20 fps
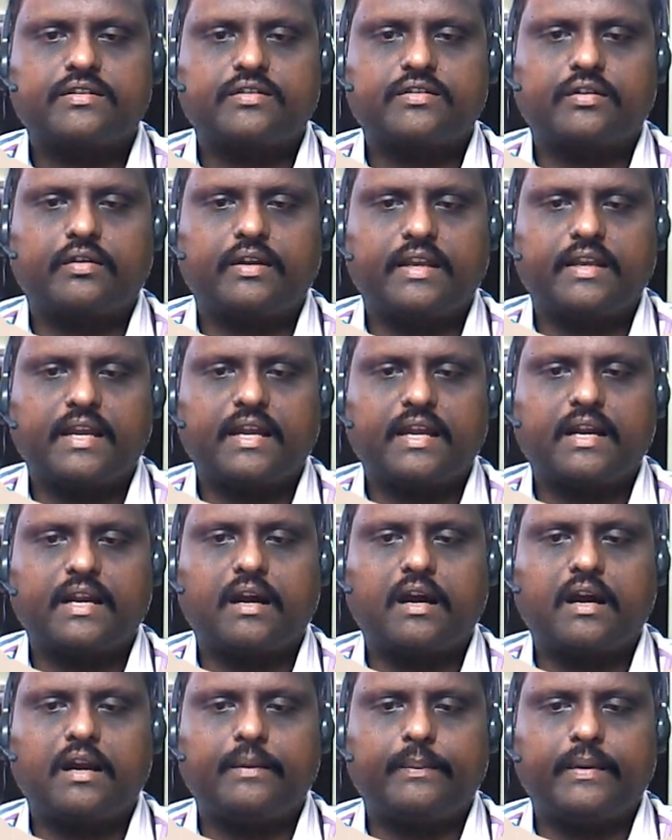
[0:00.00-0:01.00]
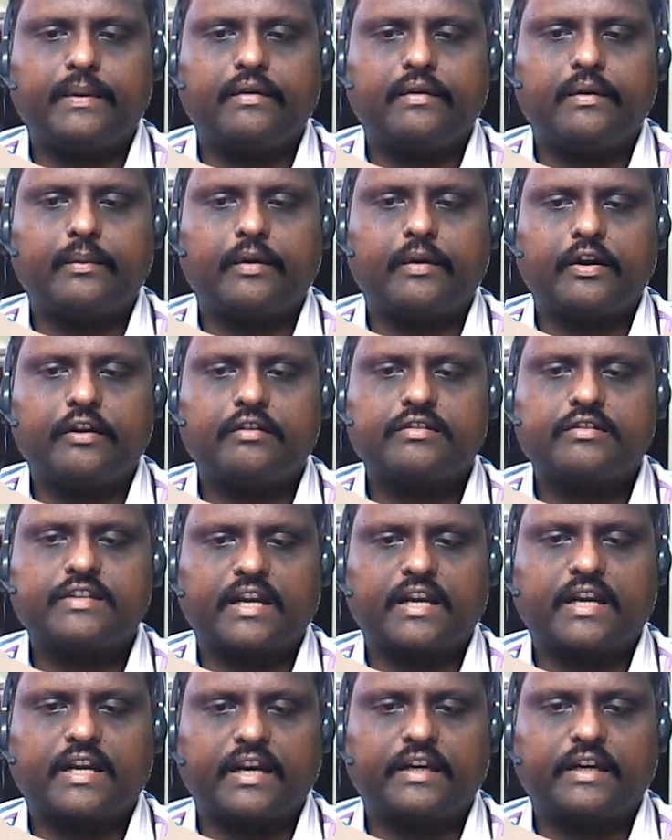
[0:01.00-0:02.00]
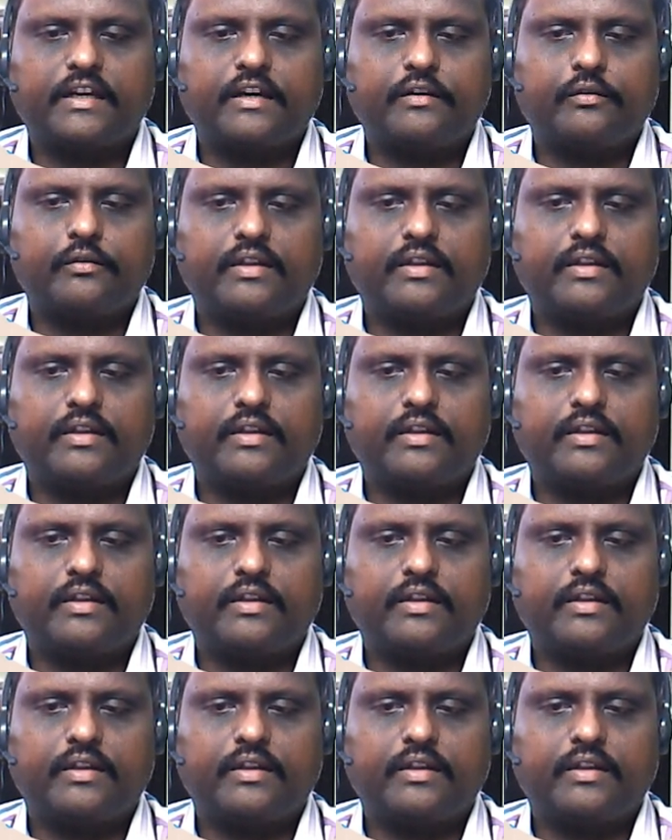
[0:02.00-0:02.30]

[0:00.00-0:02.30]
So here all PV modules are connected